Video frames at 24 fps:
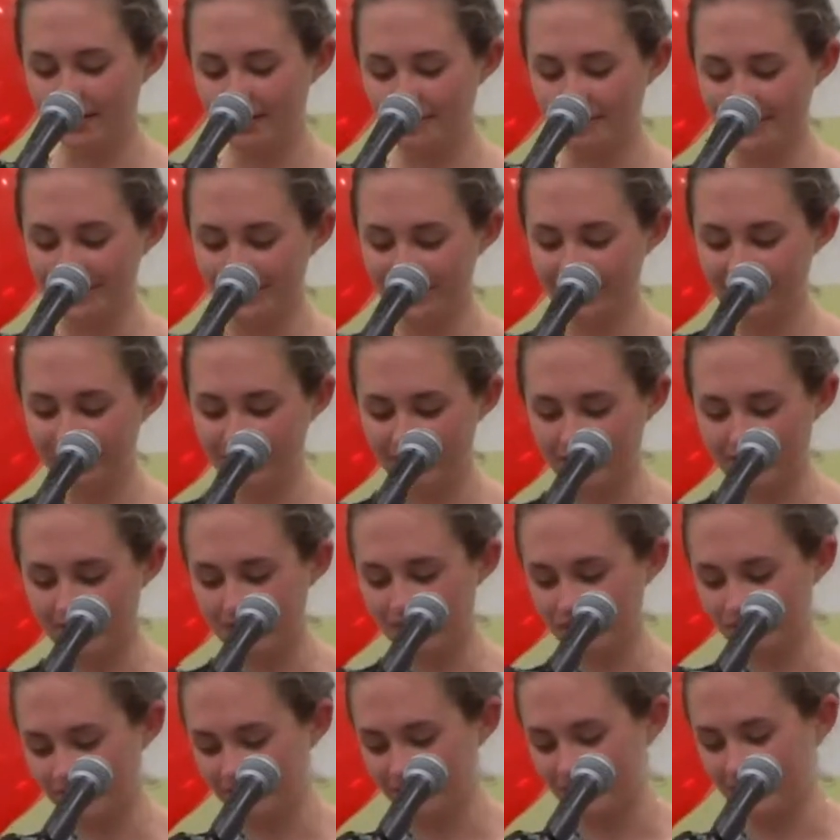Miss
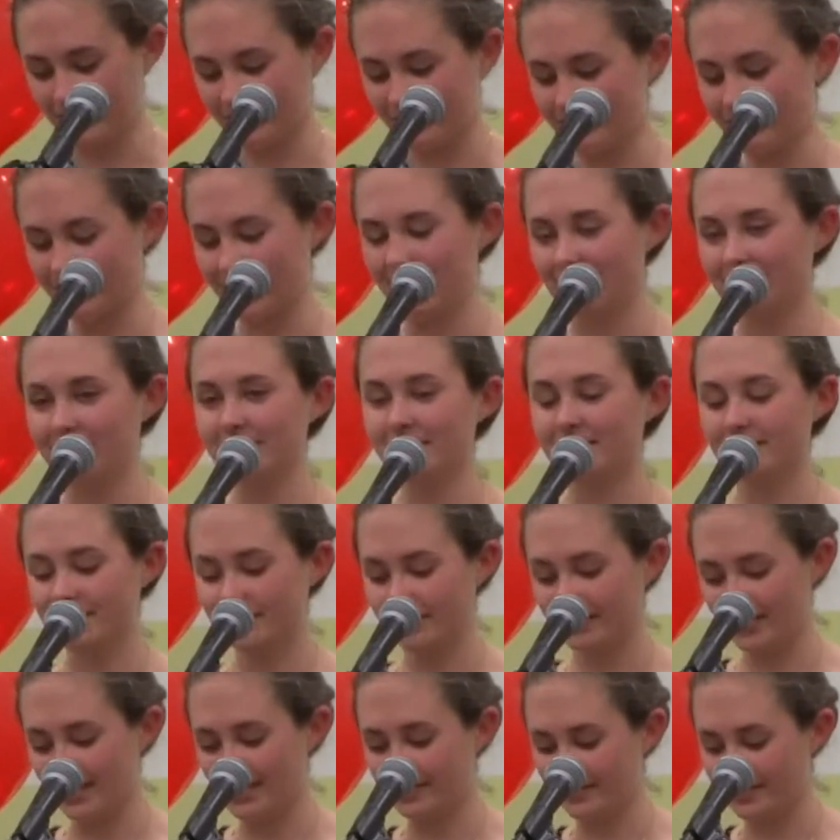Eileen joined Mr. Rouse
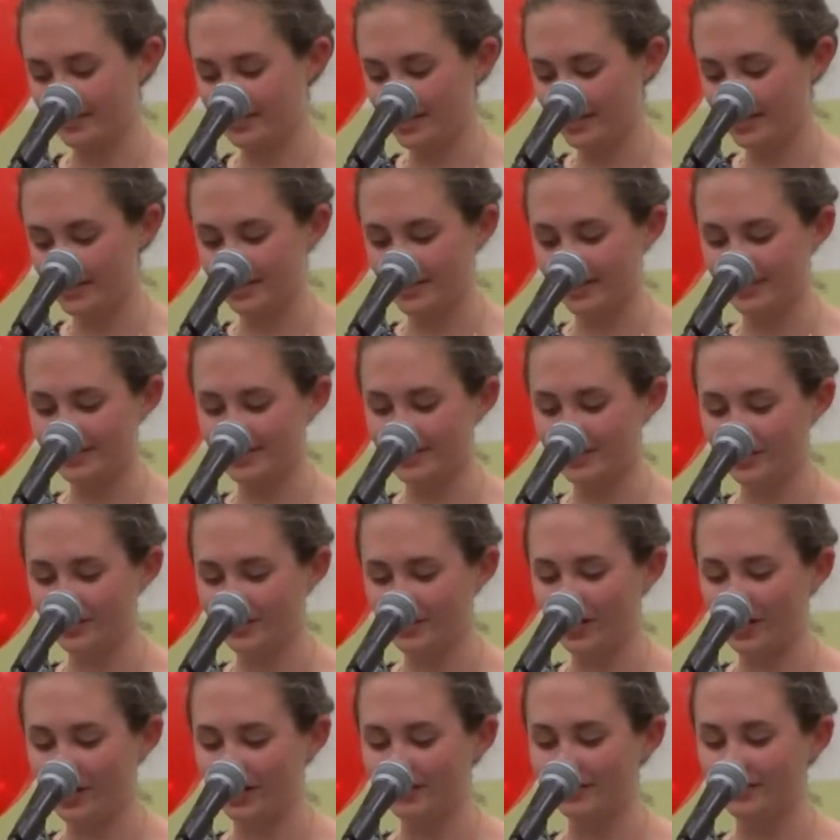as a teacher at City
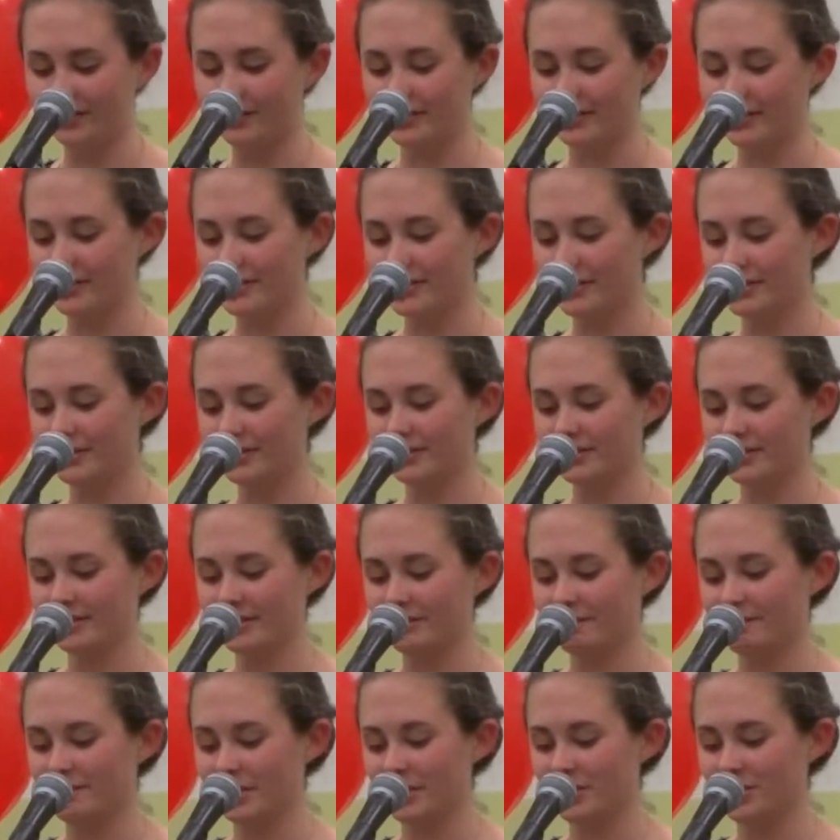Garden the year
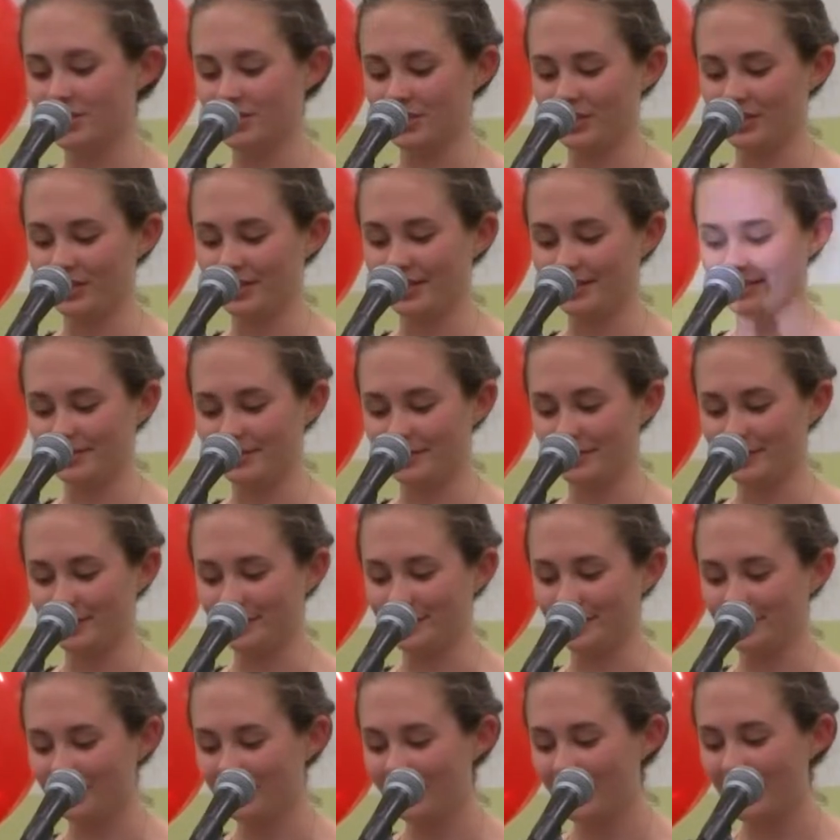of the kitchen
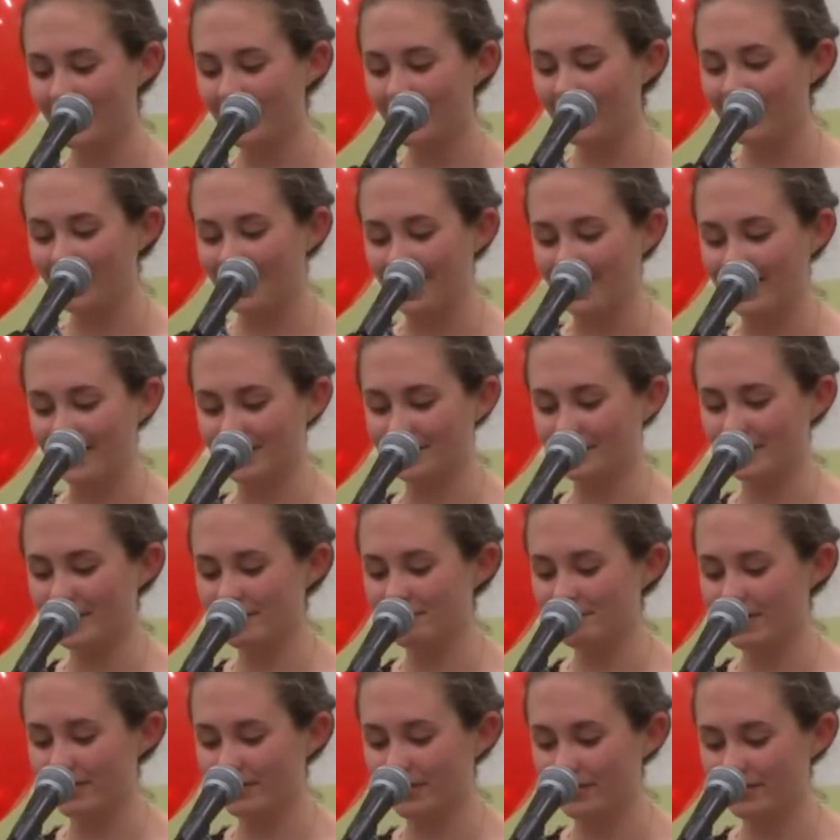classroom, and has
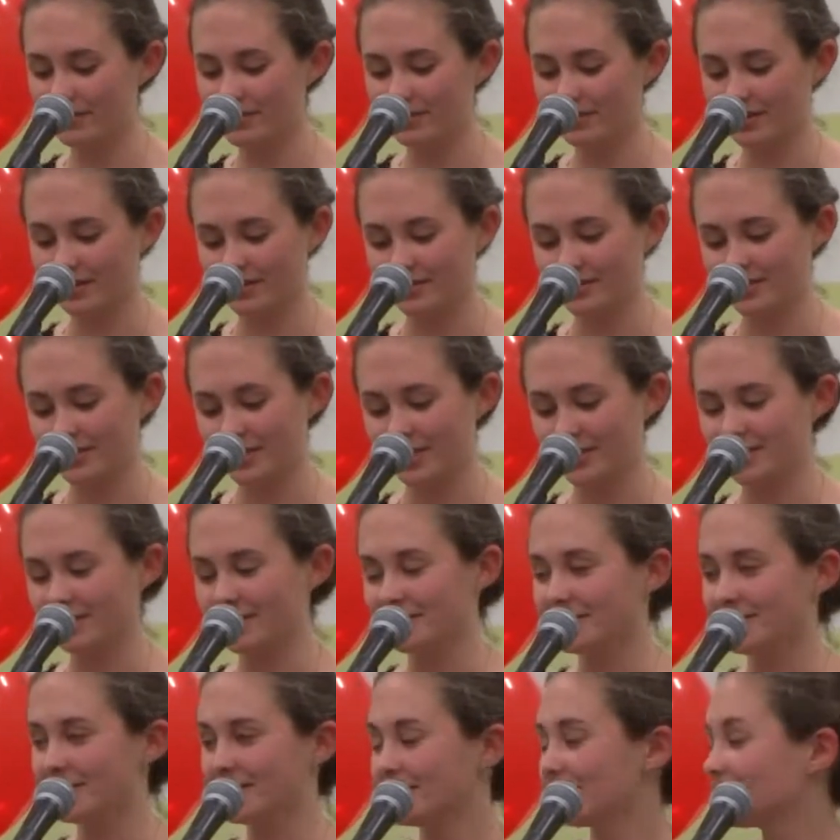been my language arts teacher
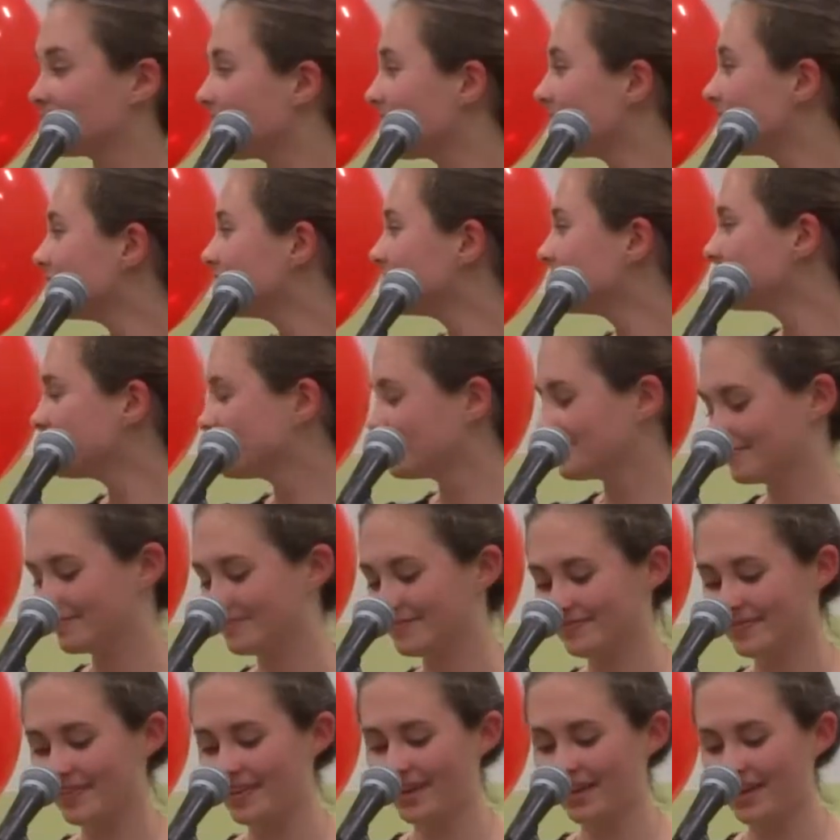since then.
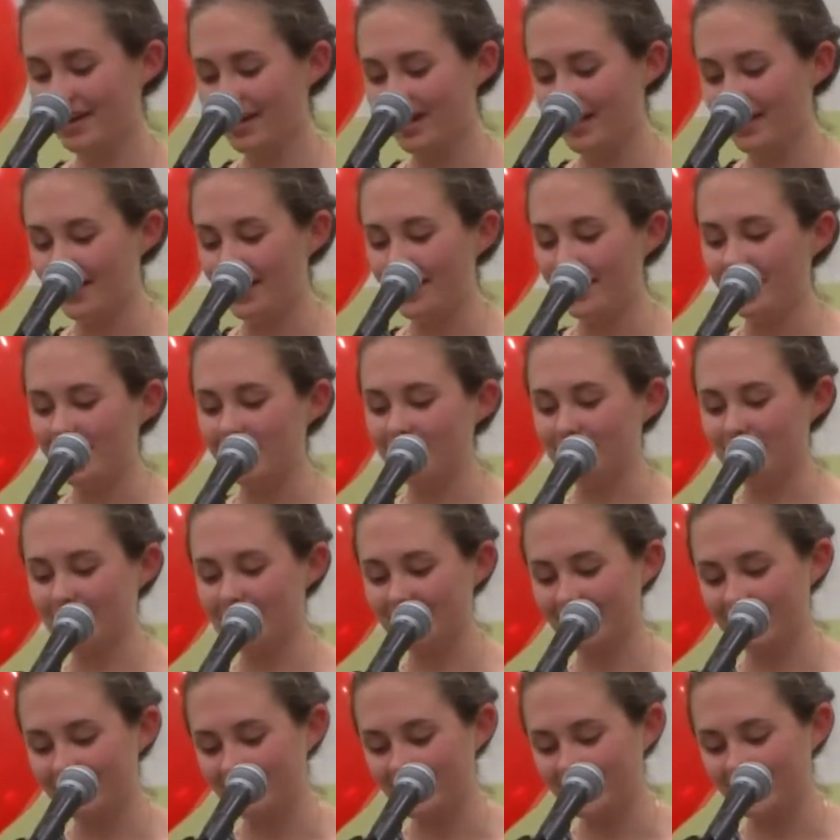Miss
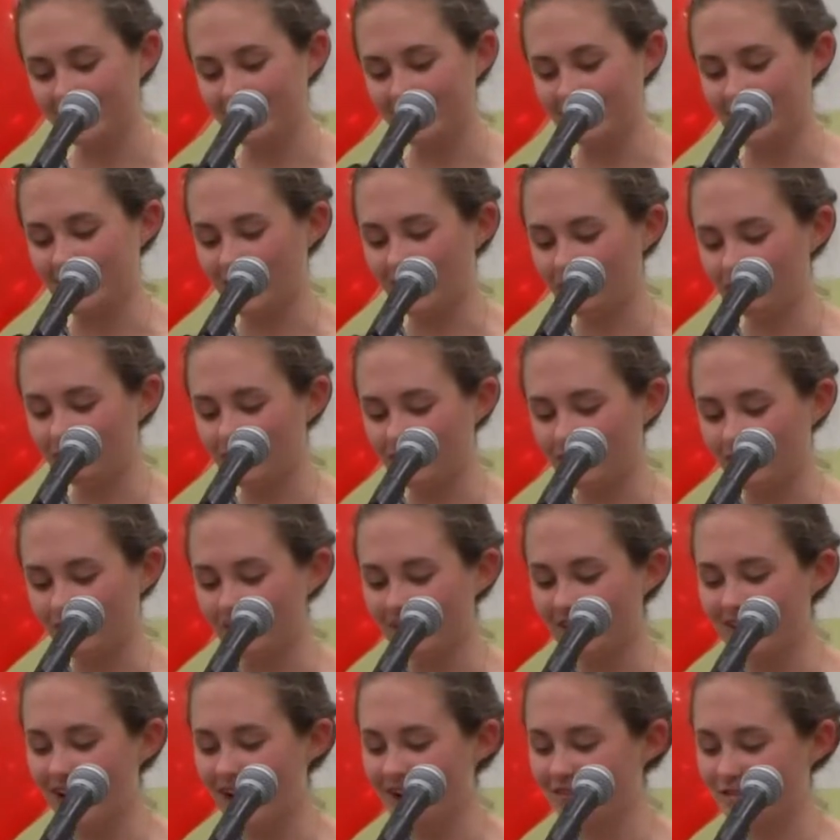Eileen has helped me
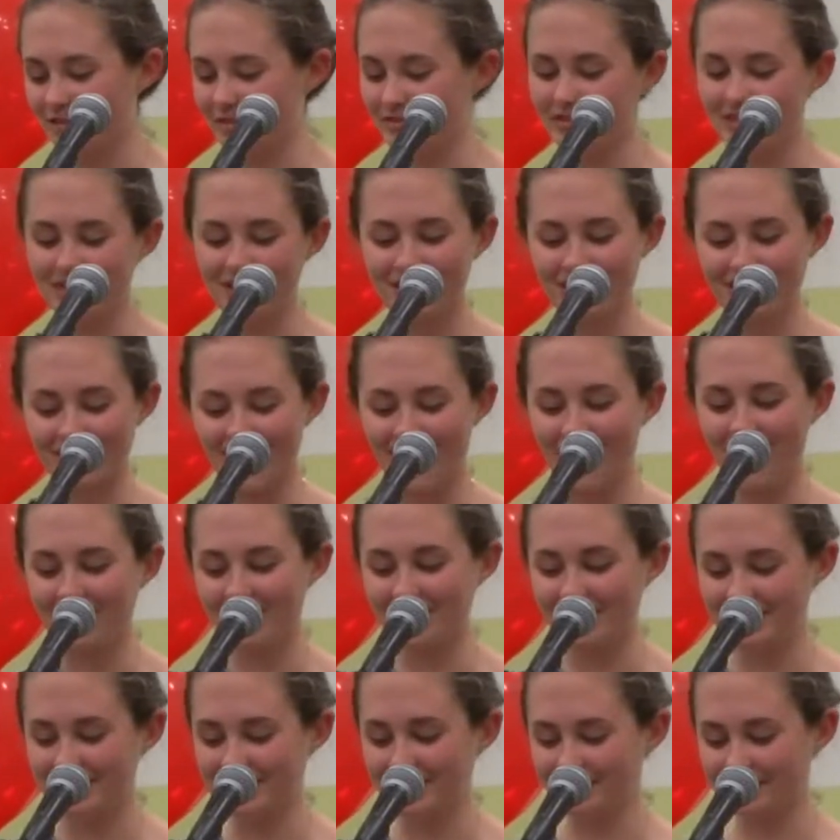learn how to think
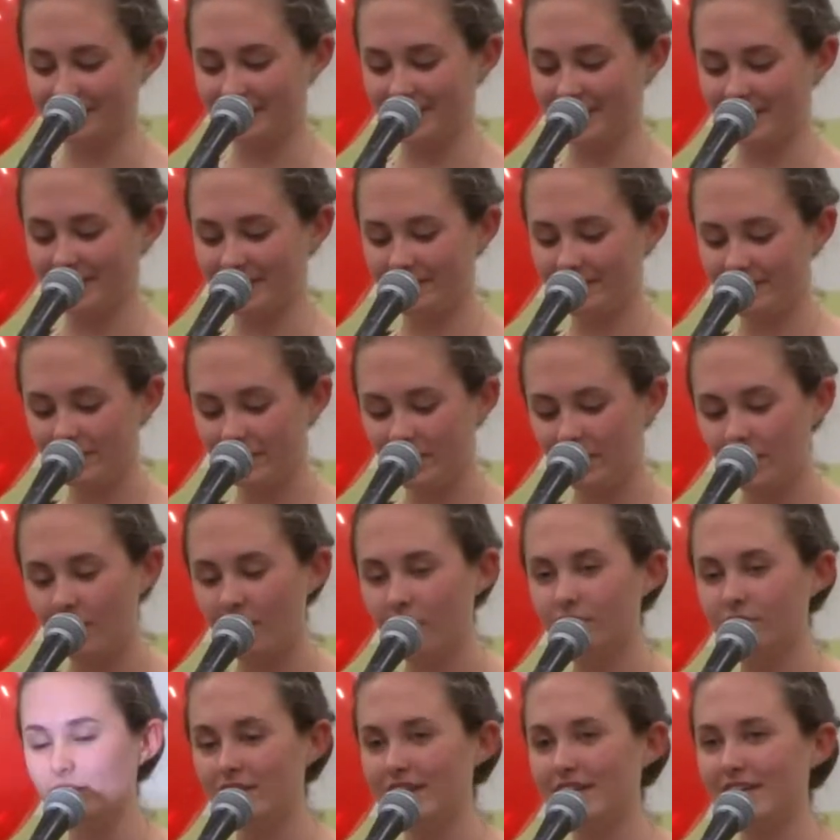cognitively,
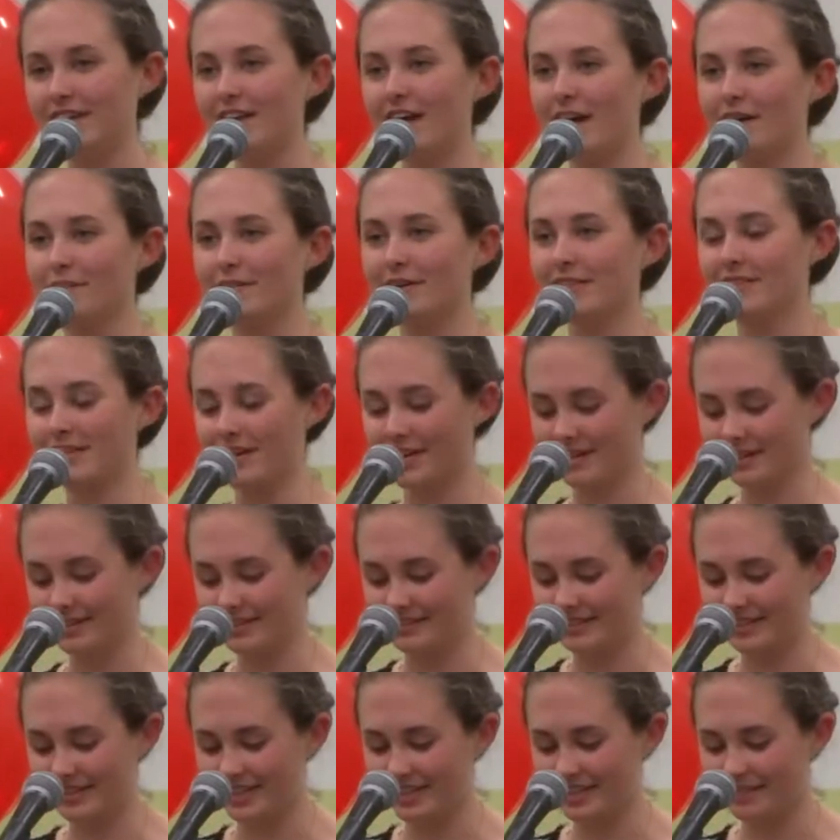read
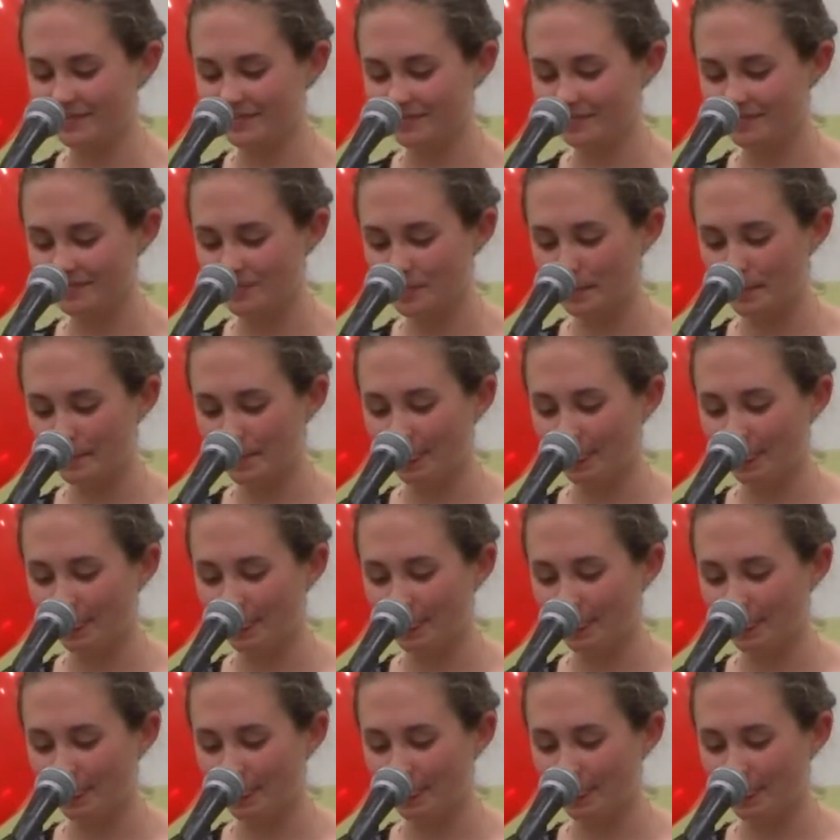empathetically,